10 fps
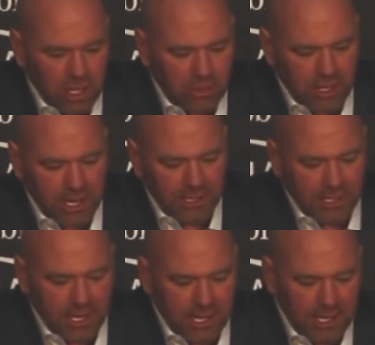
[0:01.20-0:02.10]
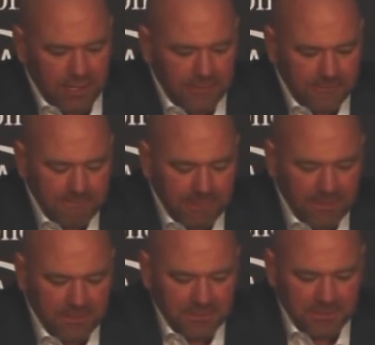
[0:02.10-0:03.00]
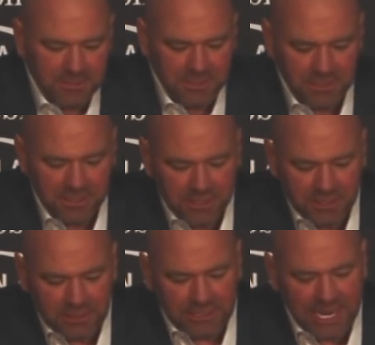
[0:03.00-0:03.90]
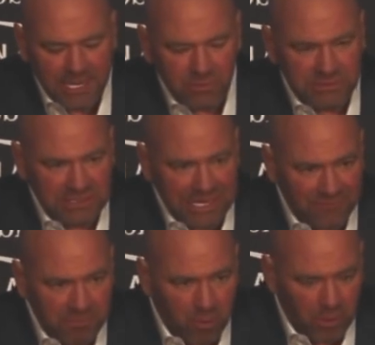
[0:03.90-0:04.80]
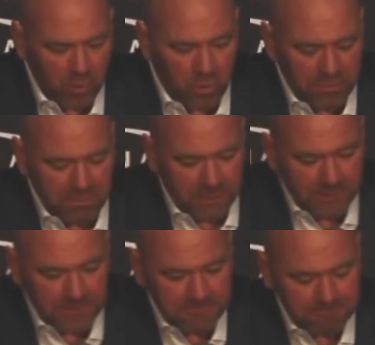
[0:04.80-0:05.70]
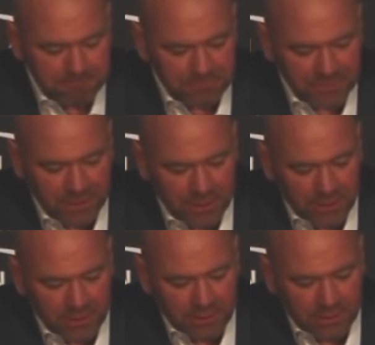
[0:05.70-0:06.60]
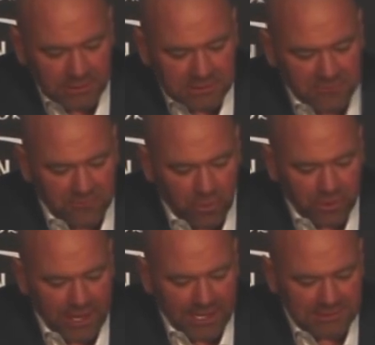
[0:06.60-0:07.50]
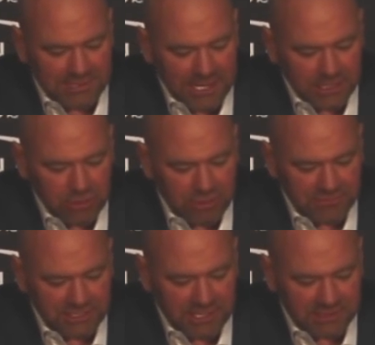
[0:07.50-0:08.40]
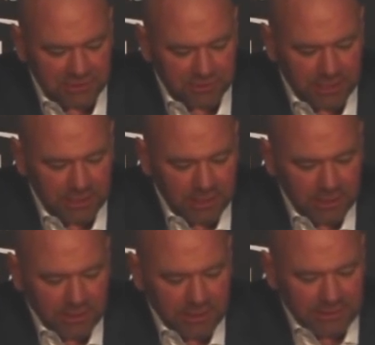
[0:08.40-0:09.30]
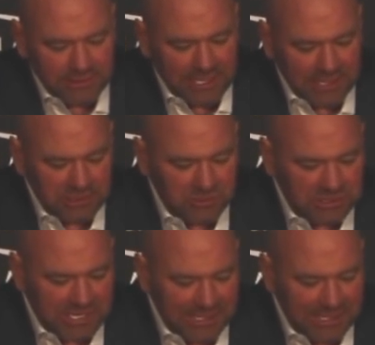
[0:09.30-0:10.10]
All right. The gate was 11.1 million. It's the fourth highest gate in UFC history. The attendance was